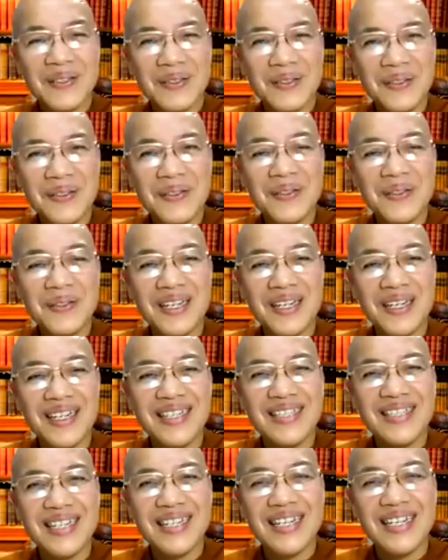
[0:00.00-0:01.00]
to
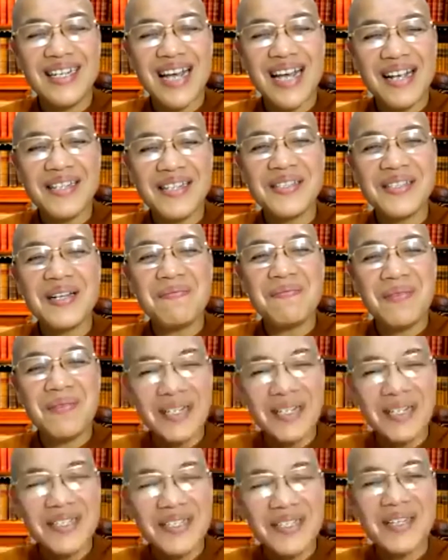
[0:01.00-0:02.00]
uh,
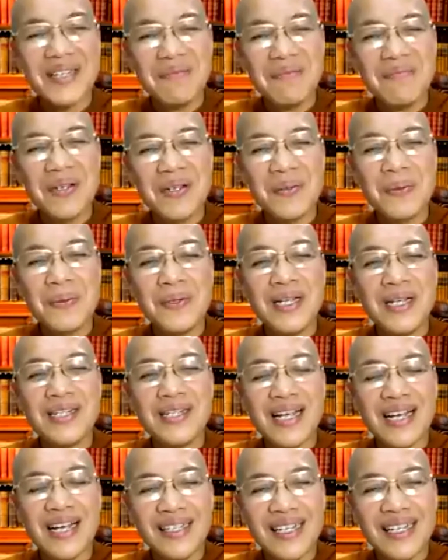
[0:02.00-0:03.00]
re-establish the
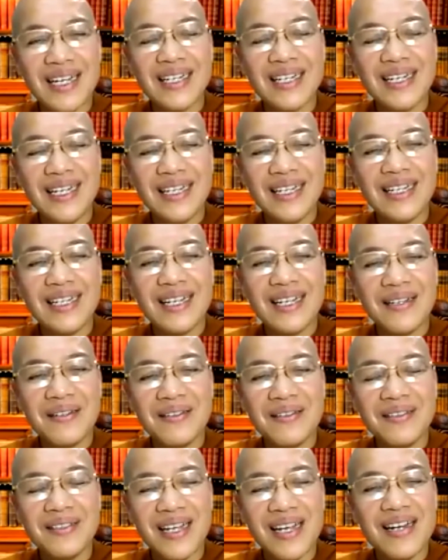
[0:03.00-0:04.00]
Bhikkhuni Sangha in
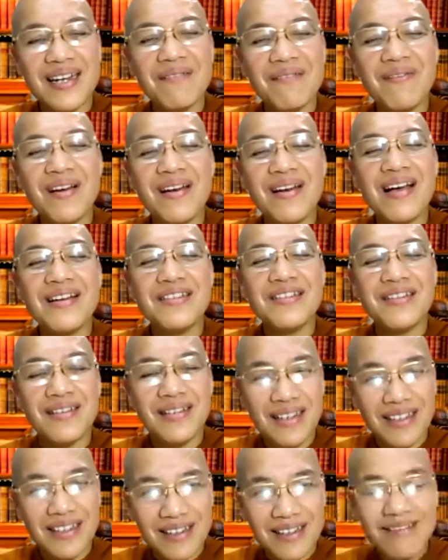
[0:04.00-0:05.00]
uh, Theravada
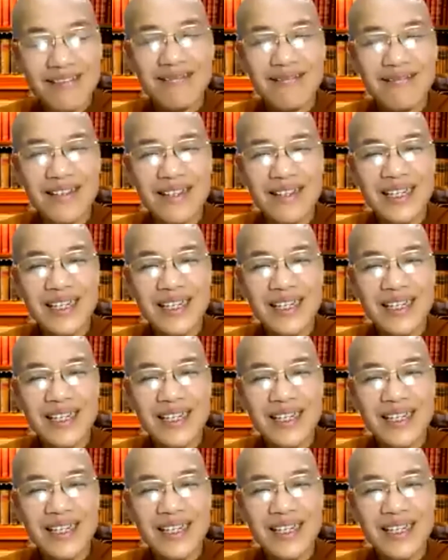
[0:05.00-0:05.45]
tradition.